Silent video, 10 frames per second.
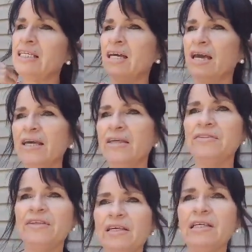
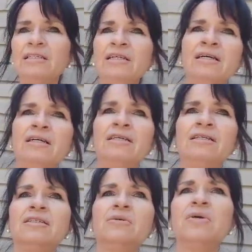then
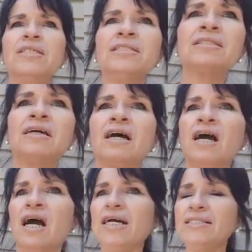once
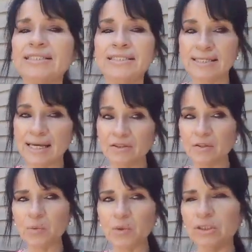I stain the
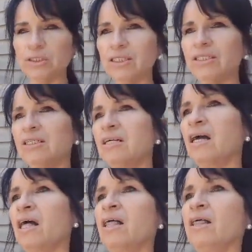wood,
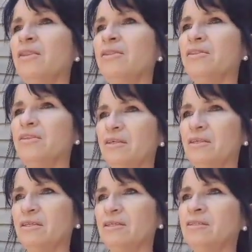
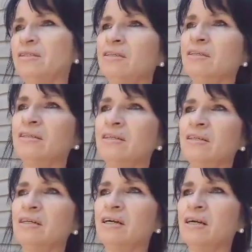then
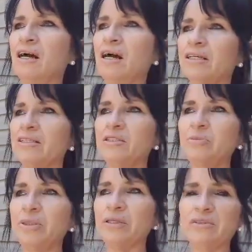I get to
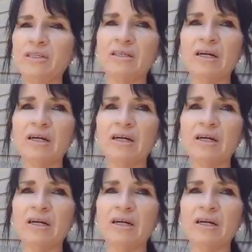put the